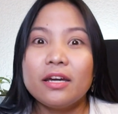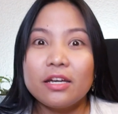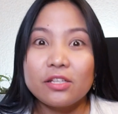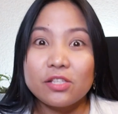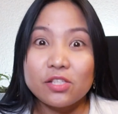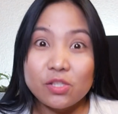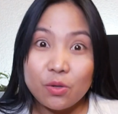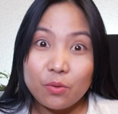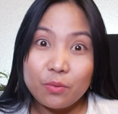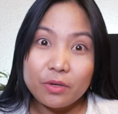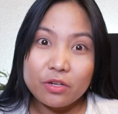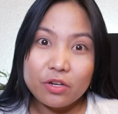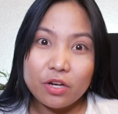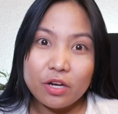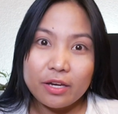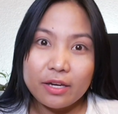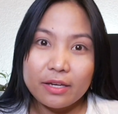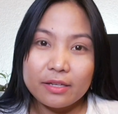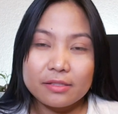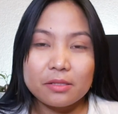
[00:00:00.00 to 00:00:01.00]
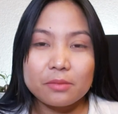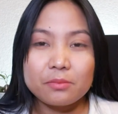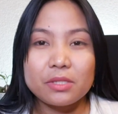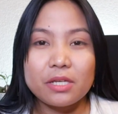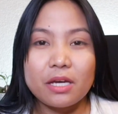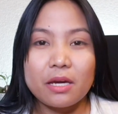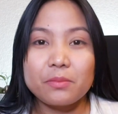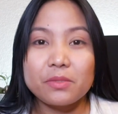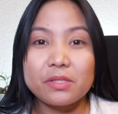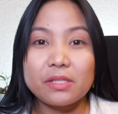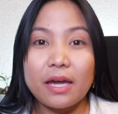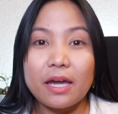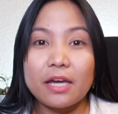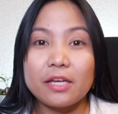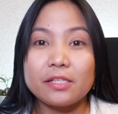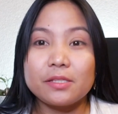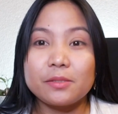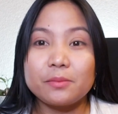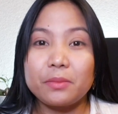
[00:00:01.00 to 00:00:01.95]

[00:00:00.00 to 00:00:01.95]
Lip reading: So annoying sometimes, guys,